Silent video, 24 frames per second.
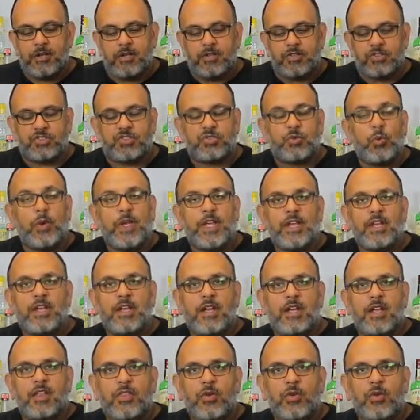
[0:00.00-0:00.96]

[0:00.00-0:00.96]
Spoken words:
swing